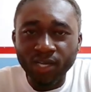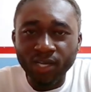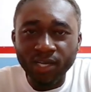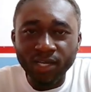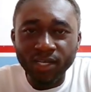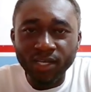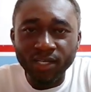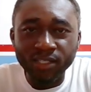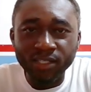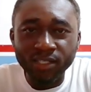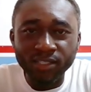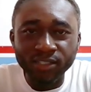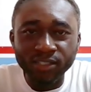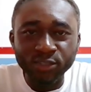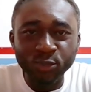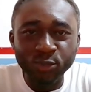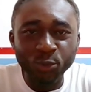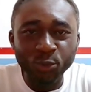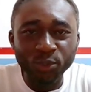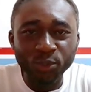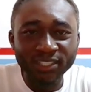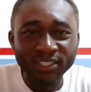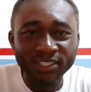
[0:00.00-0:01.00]
Voila.
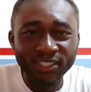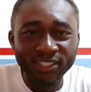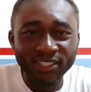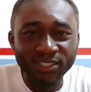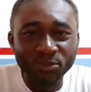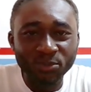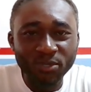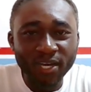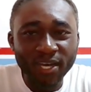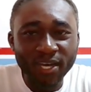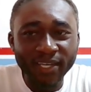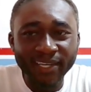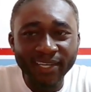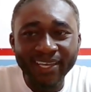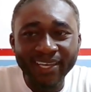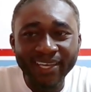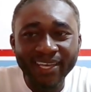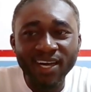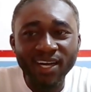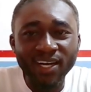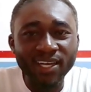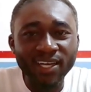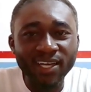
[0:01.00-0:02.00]
So this is it,
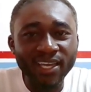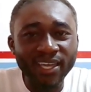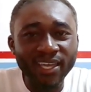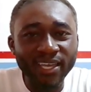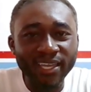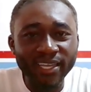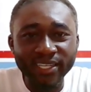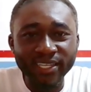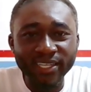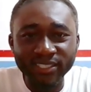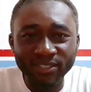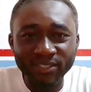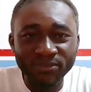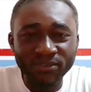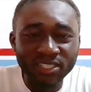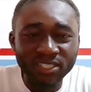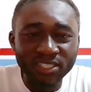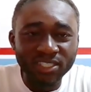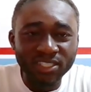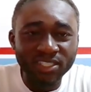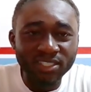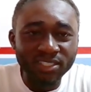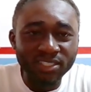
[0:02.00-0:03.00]
right?
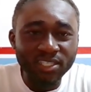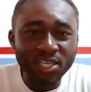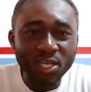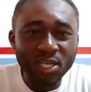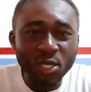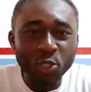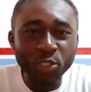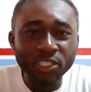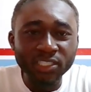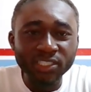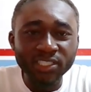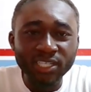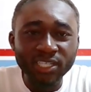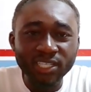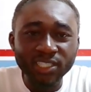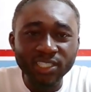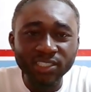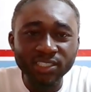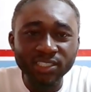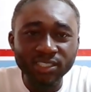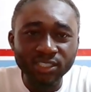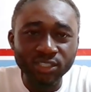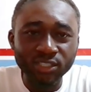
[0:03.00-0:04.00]
It's a function.
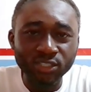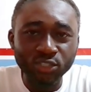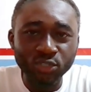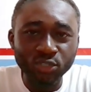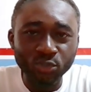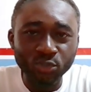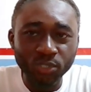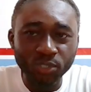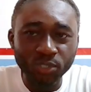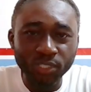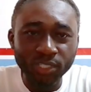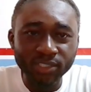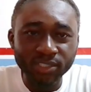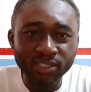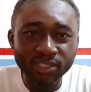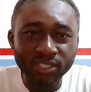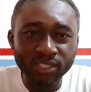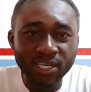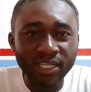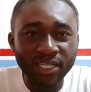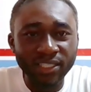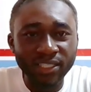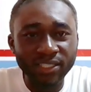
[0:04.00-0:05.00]
You just tell it to
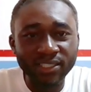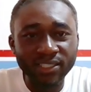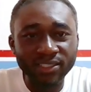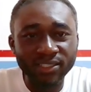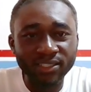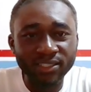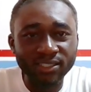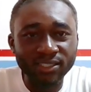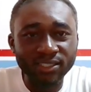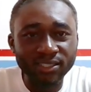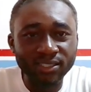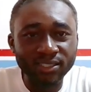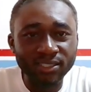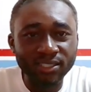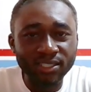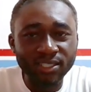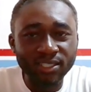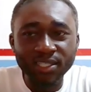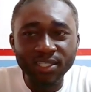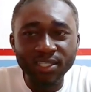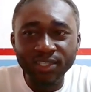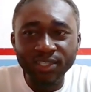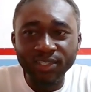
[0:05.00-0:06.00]
do this and it does
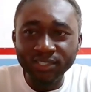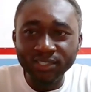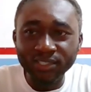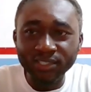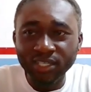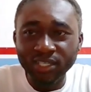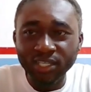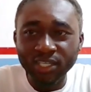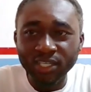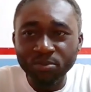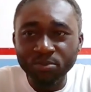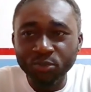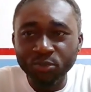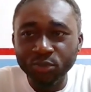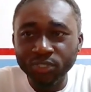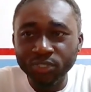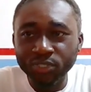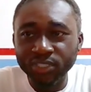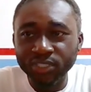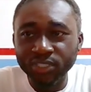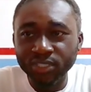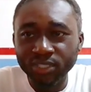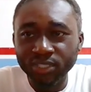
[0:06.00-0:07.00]
it. This is
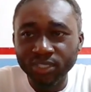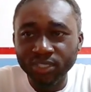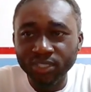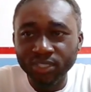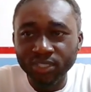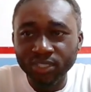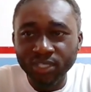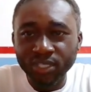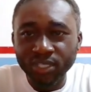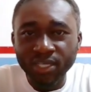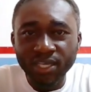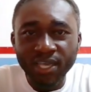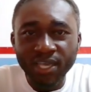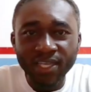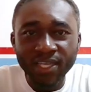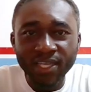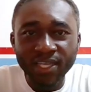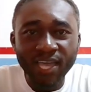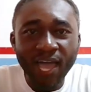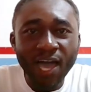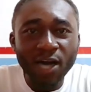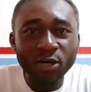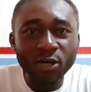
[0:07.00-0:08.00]
the input
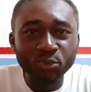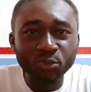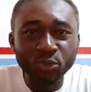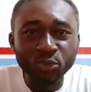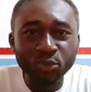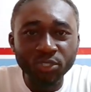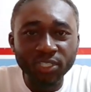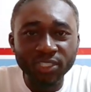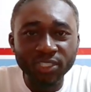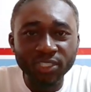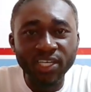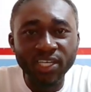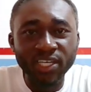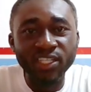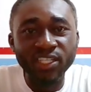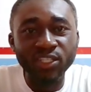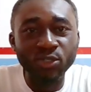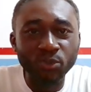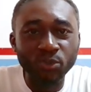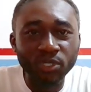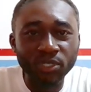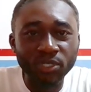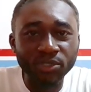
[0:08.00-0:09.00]
and the output
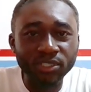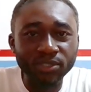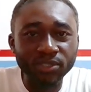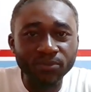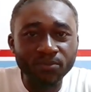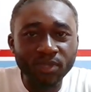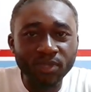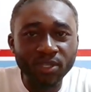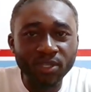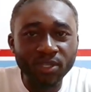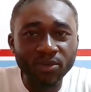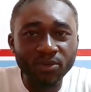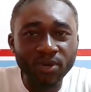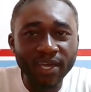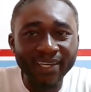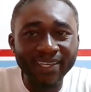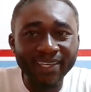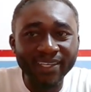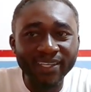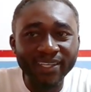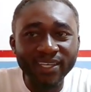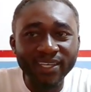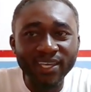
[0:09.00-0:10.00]
is the hello world,
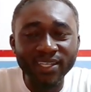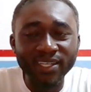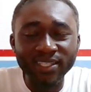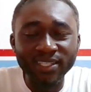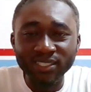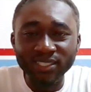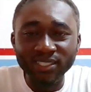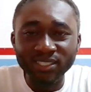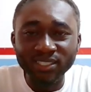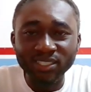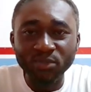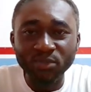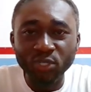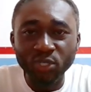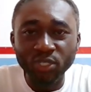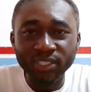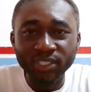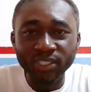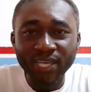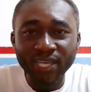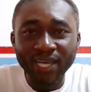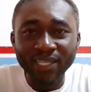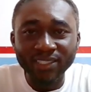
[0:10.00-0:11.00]
right? And
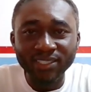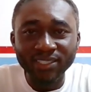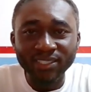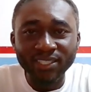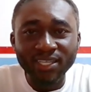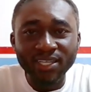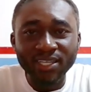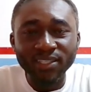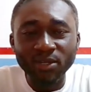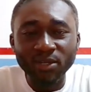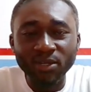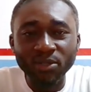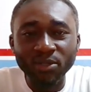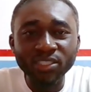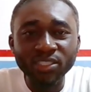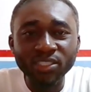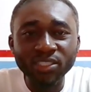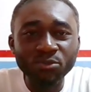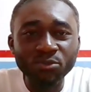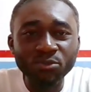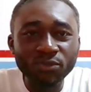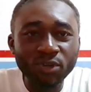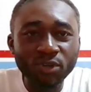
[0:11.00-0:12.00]
this is purely that.
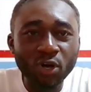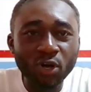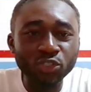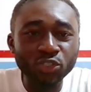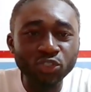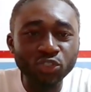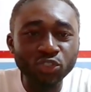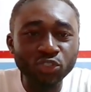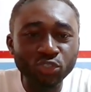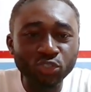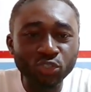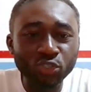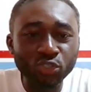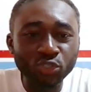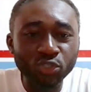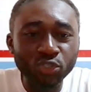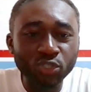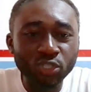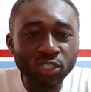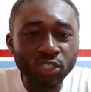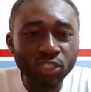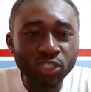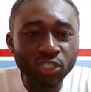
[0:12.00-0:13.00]
Now let's move on
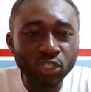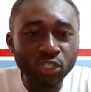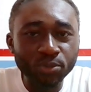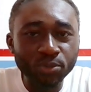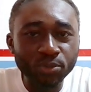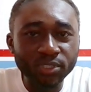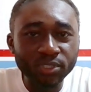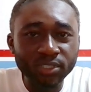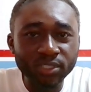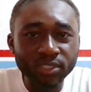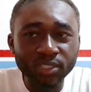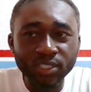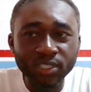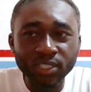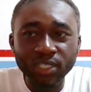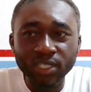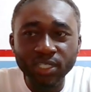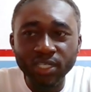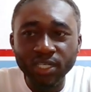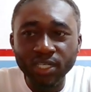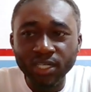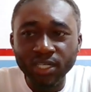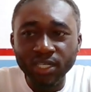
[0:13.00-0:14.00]
to
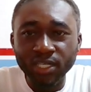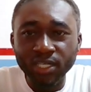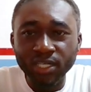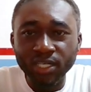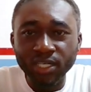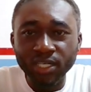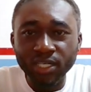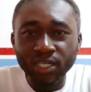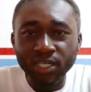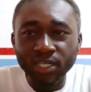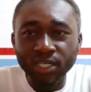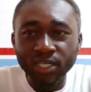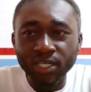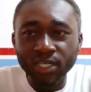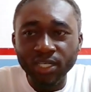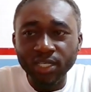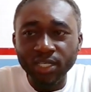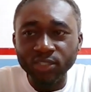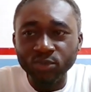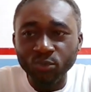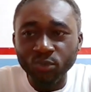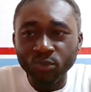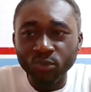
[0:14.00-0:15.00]
loops
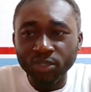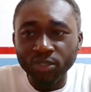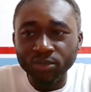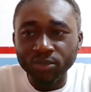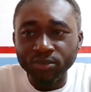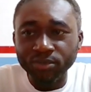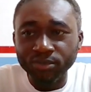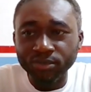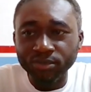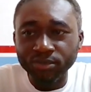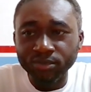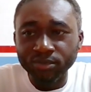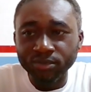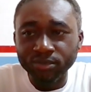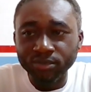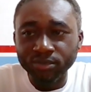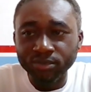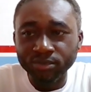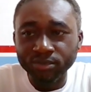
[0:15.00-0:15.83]
as well.